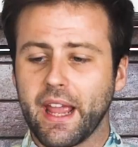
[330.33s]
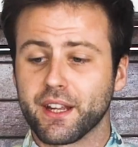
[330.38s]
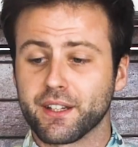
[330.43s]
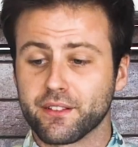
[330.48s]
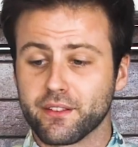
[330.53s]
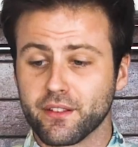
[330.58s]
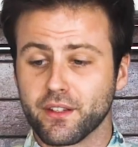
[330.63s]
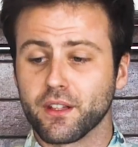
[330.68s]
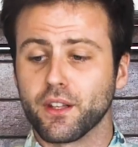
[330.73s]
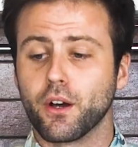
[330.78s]
And
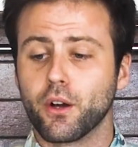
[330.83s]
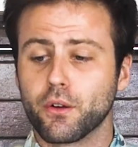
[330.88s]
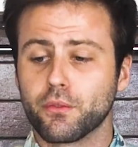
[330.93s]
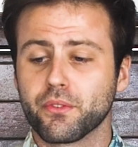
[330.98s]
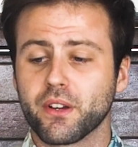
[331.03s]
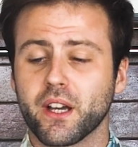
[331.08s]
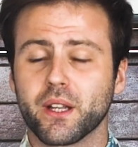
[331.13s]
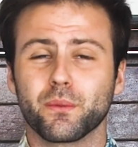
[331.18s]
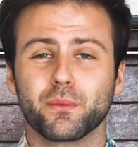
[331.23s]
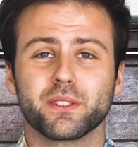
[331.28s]
the long
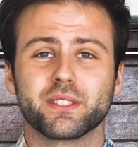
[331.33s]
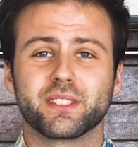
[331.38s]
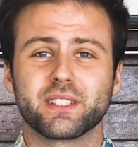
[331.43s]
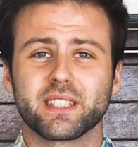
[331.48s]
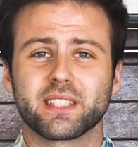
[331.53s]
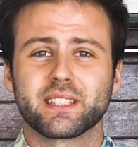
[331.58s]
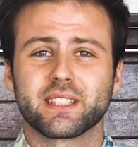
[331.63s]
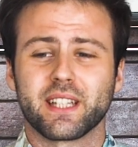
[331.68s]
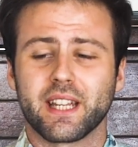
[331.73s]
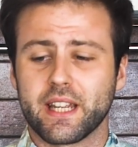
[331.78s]
run was
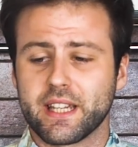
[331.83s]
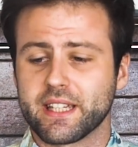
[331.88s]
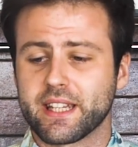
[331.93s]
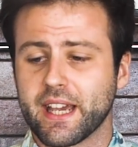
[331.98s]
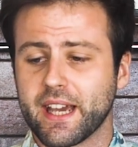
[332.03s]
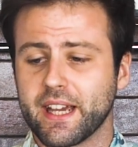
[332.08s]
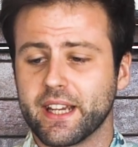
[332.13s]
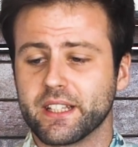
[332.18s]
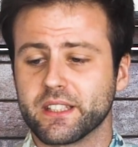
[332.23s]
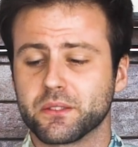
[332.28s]
16
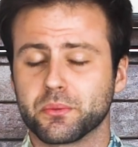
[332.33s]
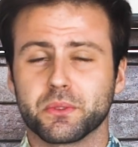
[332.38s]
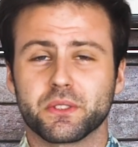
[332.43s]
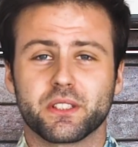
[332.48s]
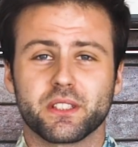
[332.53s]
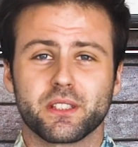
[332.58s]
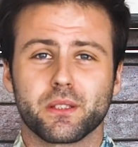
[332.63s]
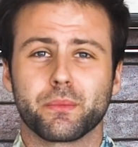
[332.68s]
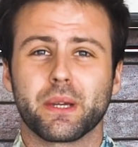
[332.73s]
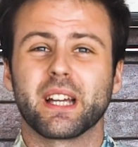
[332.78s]
Ks,
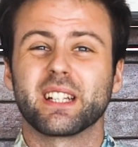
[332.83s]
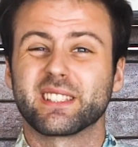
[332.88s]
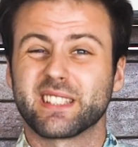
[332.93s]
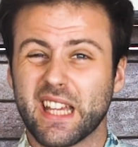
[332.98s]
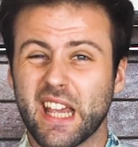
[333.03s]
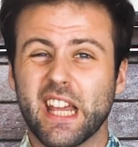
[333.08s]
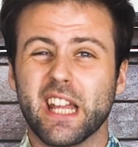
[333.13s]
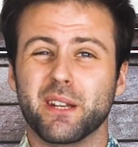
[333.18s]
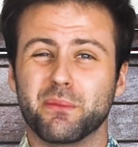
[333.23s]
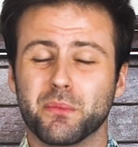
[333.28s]
which is about
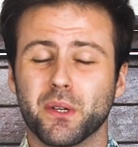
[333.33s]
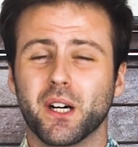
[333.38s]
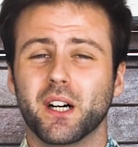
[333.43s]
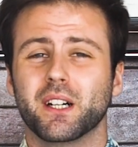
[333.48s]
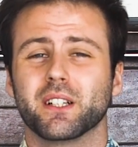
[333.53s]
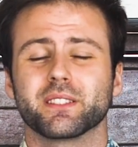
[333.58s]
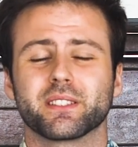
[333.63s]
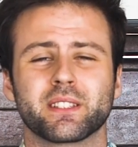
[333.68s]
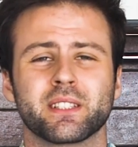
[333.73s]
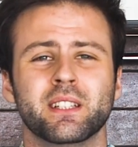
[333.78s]
10
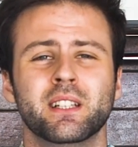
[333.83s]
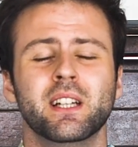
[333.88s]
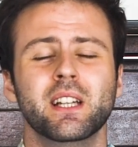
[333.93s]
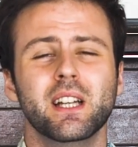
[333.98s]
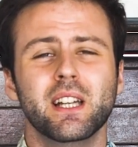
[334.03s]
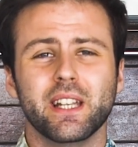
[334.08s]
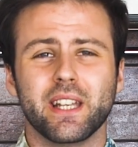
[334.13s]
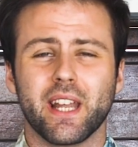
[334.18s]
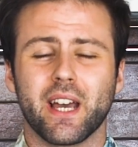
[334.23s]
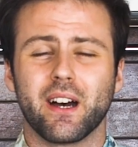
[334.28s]
miles.
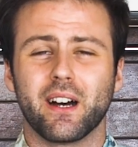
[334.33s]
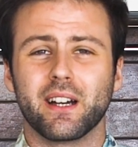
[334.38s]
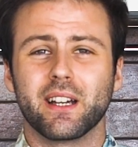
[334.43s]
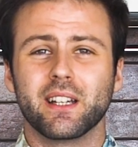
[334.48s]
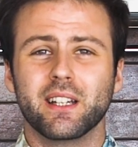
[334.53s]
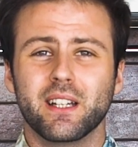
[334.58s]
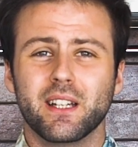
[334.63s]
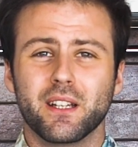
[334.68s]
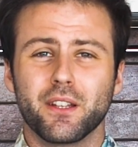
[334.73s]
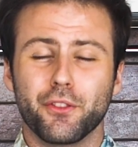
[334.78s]

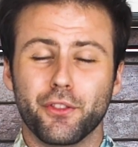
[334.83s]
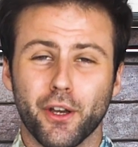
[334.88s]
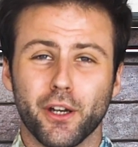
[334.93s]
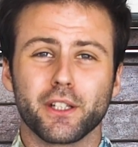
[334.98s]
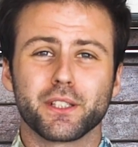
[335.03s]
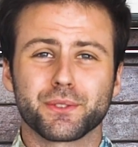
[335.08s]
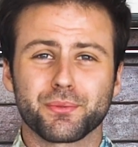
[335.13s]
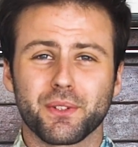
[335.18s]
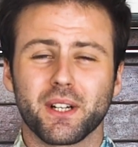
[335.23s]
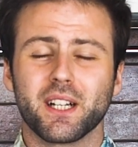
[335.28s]
Now,
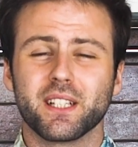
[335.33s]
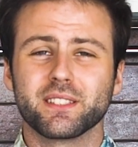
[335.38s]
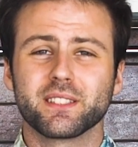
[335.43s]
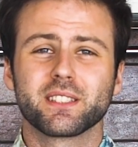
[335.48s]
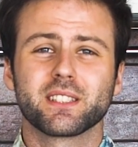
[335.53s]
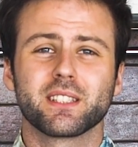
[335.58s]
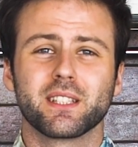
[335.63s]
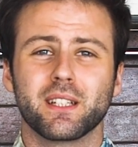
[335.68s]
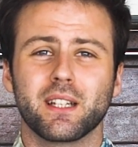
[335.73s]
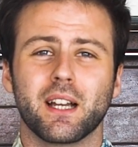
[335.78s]
those
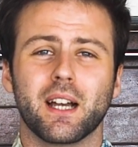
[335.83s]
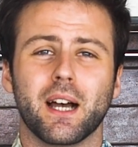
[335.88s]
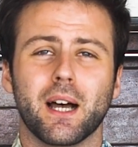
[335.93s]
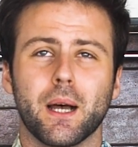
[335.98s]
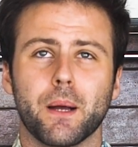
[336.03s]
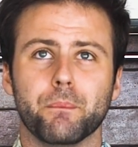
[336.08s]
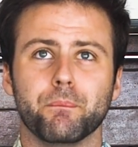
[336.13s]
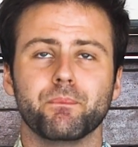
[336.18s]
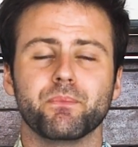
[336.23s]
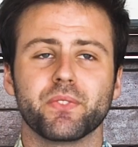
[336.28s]
runs,
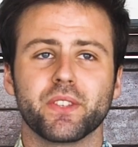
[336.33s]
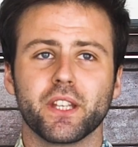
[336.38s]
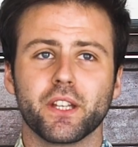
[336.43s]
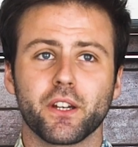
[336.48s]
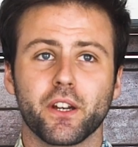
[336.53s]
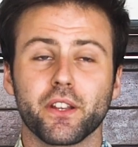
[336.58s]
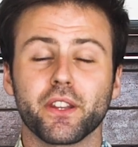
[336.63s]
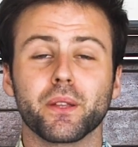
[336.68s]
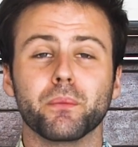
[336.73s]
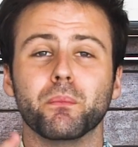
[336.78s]

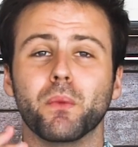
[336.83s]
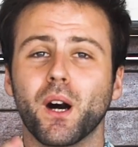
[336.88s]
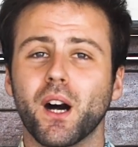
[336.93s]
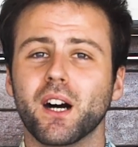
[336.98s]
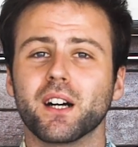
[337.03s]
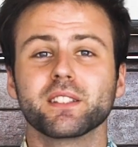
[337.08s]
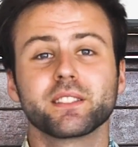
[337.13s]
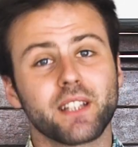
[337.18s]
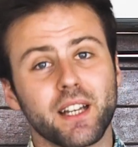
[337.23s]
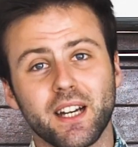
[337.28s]
the
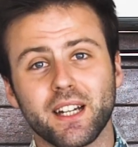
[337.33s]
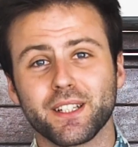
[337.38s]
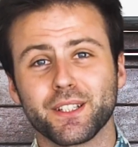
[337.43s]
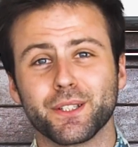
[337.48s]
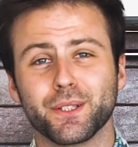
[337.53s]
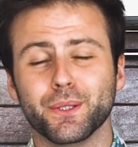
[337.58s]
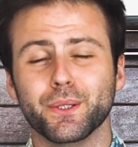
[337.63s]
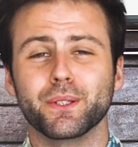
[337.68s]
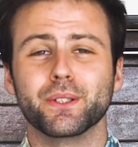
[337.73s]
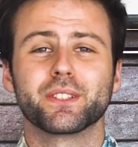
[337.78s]
miles aren't
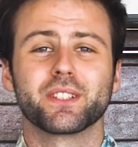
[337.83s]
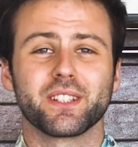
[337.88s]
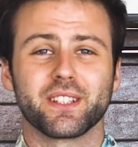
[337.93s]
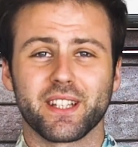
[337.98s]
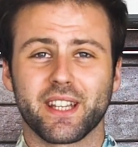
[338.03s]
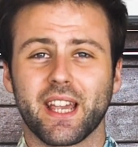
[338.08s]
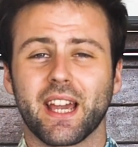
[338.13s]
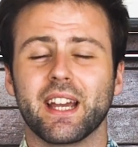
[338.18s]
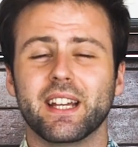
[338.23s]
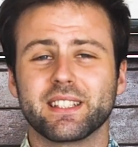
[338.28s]
huge and
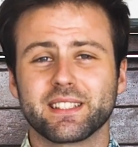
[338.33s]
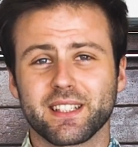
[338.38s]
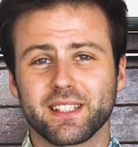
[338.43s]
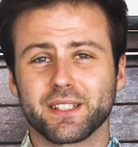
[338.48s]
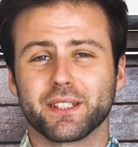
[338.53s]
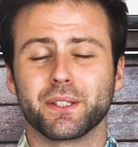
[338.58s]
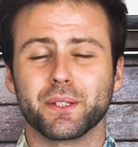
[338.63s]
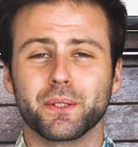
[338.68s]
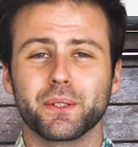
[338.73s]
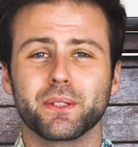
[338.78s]
the Ks
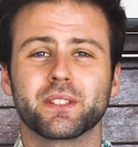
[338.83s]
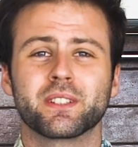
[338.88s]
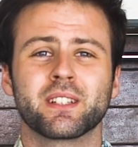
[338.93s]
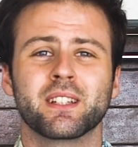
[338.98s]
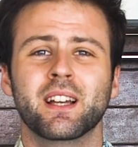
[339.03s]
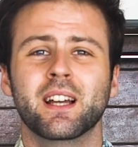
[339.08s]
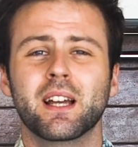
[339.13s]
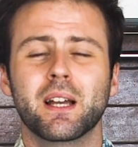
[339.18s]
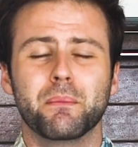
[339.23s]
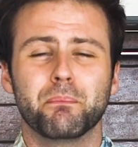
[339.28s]
aren't huge,
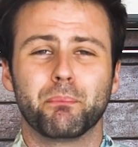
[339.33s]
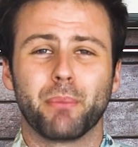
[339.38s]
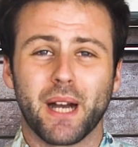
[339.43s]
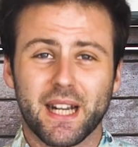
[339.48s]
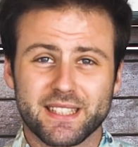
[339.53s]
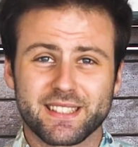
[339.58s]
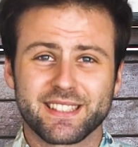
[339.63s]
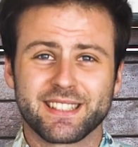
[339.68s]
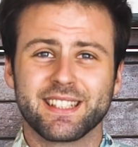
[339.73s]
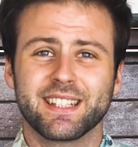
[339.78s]

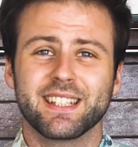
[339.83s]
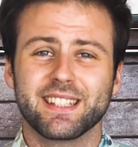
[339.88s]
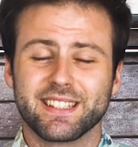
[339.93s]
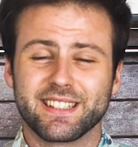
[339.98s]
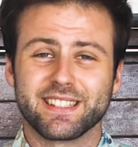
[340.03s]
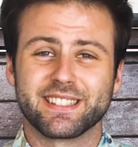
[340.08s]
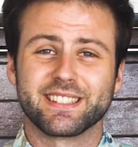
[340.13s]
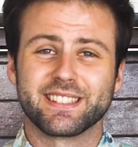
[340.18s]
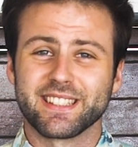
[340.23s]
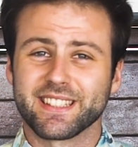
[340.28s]
but
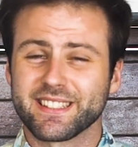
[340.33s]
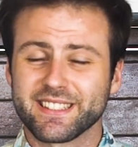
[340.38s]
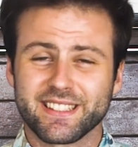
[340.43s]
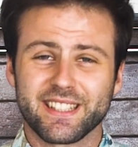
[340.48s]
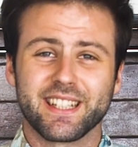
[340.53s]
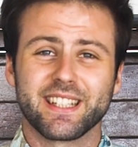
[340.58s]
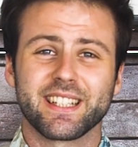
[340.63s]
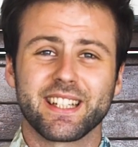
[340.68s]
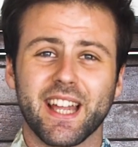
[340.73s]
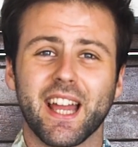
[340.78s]
the
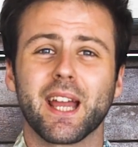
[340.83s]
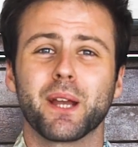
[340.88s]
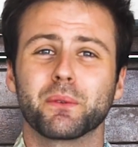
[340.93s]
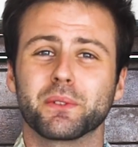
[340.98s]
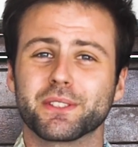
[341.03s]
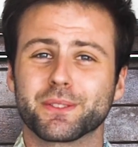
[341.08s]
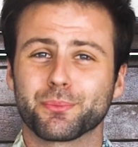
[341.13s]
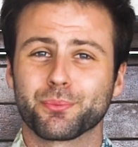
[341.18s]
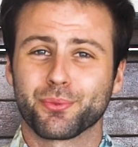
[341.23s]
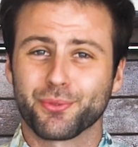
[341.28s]
16K
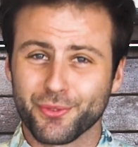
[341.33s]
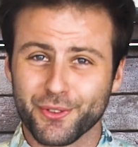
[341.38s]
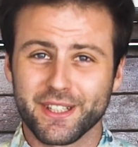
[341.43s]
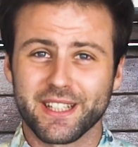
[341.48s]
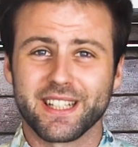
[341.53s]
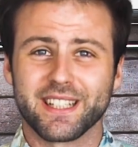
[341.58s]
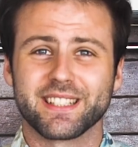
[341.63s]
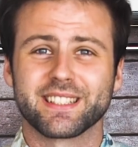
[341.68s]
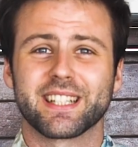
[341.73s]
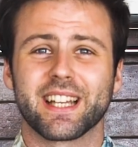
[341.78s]
was
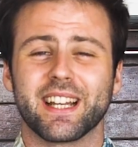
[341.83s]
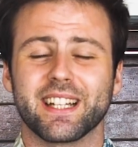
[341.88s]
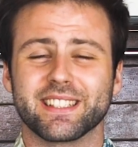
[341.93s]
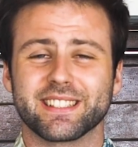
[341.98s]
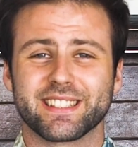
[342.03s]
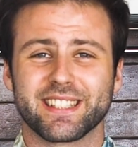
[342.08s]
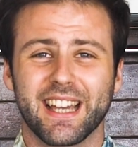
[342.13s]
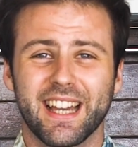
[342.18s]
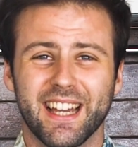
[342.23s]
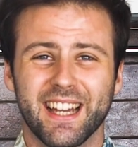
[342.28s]
pretty
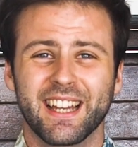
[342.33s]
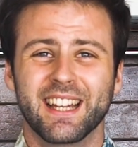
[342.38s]
intense.